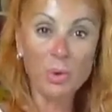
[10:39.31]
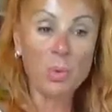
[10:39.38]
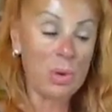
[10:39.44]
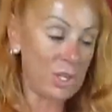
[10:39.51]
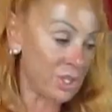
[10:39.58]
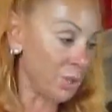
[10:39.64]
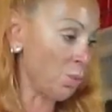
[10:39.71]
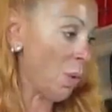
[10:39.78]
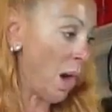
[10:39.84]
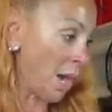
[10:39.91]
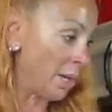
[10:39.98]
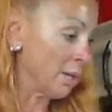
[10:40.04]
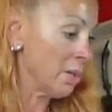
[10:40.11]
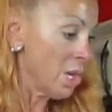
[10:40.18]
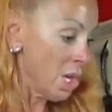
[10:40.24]
once in a
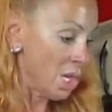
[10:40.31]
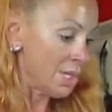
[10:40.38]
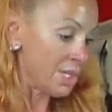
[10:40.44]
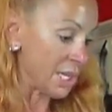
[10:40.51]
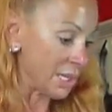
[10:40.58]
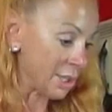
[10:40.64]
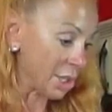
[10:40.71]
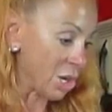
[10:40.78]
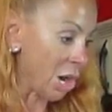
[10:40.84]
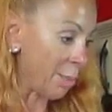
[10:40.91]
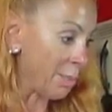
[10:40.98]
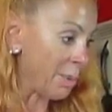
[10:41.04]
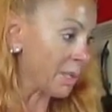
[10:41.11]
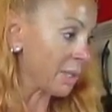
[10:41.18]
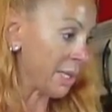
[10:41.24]
while to get the
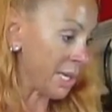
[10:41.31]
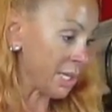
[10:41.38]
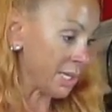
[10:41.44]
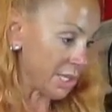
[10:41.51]
carpet clean,